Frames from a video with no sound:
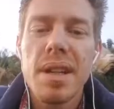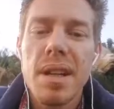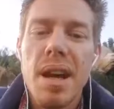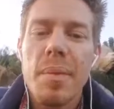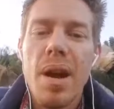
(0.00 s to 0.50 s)

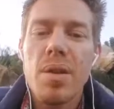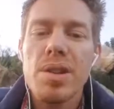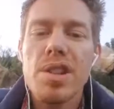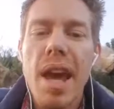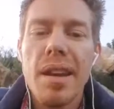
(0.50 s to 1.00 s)
I mean, I was
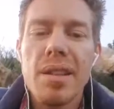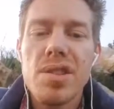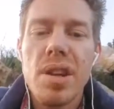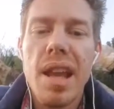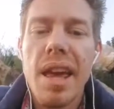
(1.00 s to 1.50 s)
chatting to a
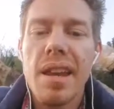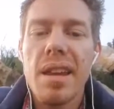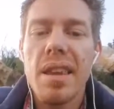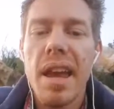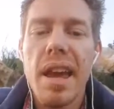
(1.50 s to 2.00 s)
lady in
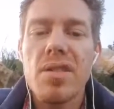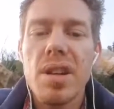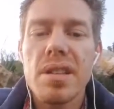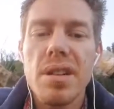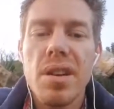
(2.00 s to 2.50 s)
the
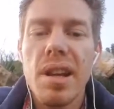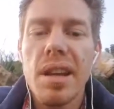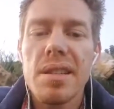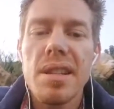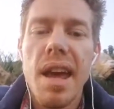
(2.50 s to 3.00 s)
hairdresser earlier
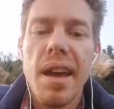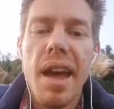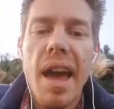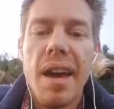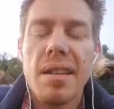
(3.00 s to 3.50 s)
today,
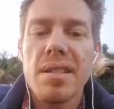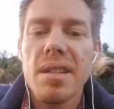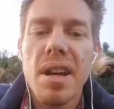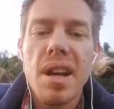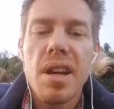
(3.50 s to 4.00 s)
and
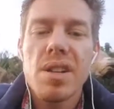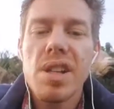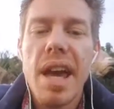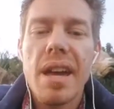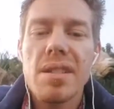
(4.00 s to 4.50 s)
she
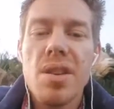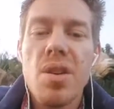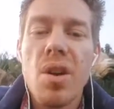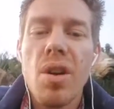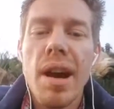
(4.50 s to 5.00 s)
has
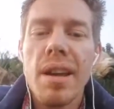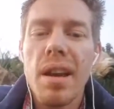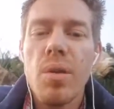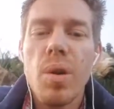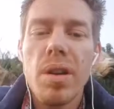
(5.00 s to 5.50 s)
no idea
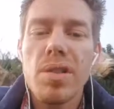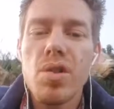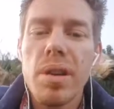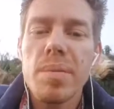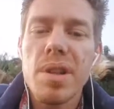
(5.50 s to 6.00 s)
what her
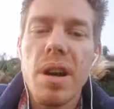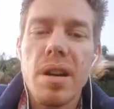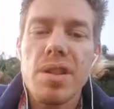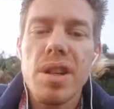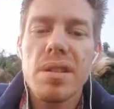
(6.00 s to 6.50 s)
dreams are.
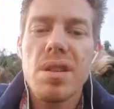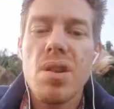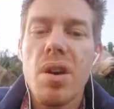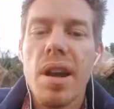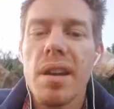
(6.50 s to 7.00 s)
She has no
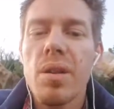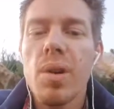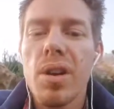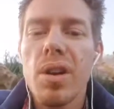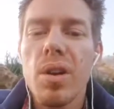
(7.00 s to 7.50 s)
idea what
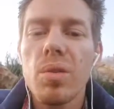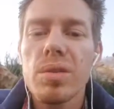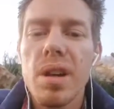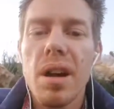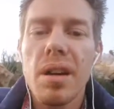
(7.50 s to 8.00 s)
her goals
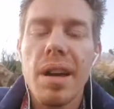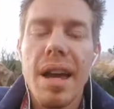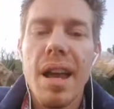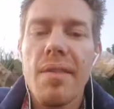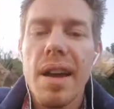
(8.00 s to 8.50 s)
are. And
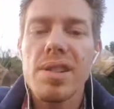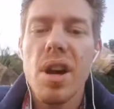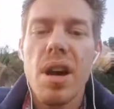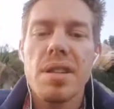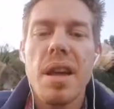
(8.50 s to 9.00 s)
I've actually
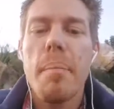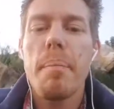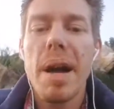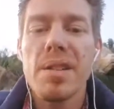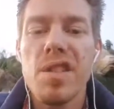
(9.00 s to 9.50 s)
asked a
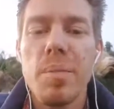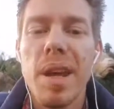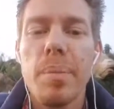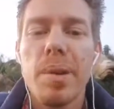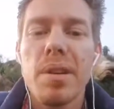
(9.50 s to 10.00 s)
bunch of
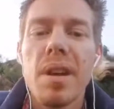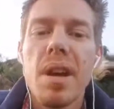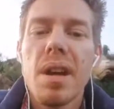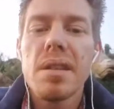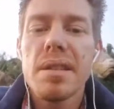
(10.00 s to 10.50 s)
people
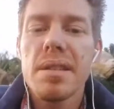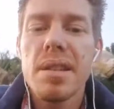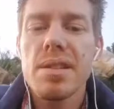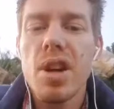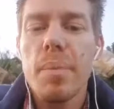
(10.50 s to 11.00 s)
since this
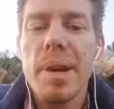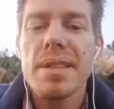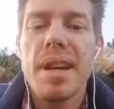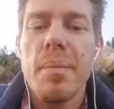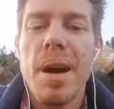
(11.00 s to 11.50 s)
topic's
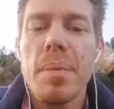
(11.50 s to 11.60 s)
come up.